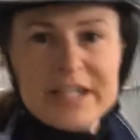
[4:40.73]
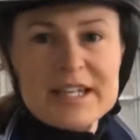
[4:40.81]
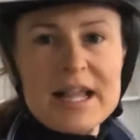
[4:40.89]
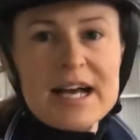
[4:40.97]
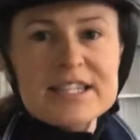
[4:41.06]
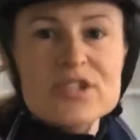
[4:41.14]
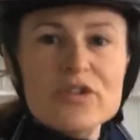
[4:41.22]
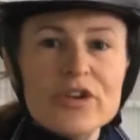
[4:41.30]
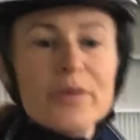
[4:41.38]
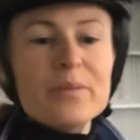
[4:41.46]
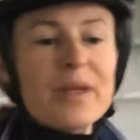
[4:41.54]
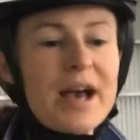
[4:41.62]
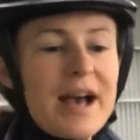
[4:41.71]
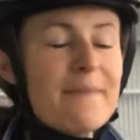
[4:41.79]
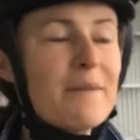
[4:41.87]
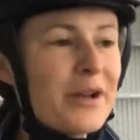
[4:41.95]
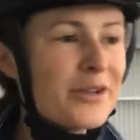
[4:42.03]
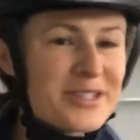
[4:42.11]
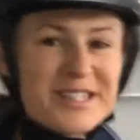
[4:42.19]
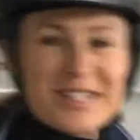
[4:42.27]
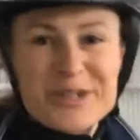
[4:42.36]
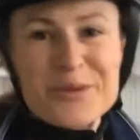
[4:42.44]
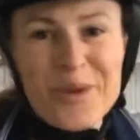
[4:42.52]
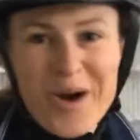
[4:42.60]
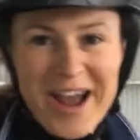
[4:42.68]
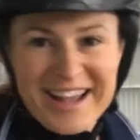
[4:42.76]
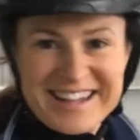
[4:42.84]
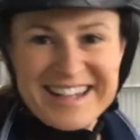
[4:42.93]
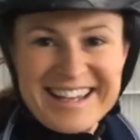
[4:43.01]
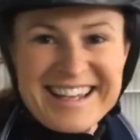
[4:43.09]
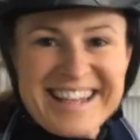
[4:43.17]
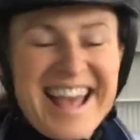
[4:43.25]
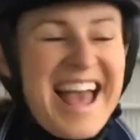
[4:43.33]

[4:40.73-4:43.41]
classroom that might not sit quietly,